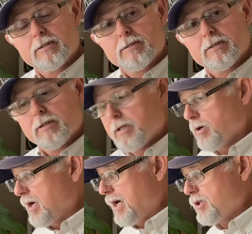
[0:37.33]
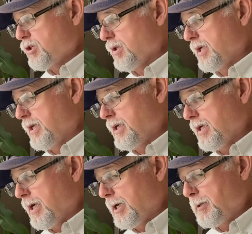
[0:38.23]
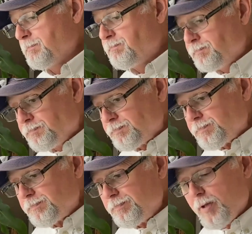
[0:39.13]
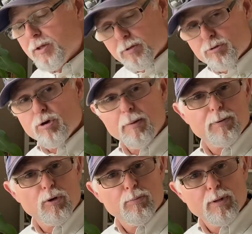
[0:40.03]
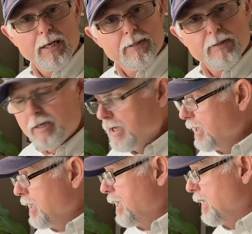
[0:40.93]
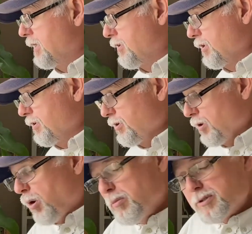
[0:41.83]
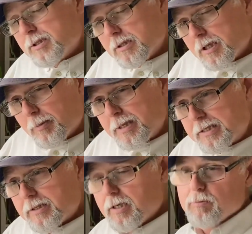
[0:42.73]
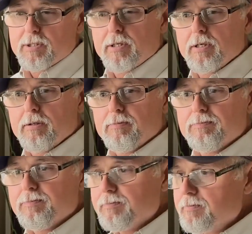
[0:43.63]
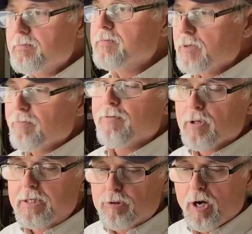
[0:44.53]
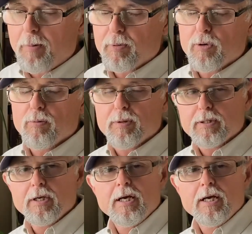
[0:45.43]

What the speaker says: is that they're actually, they're a tropical plant, and they're almost a little bit, I would say, they're fully tropical, but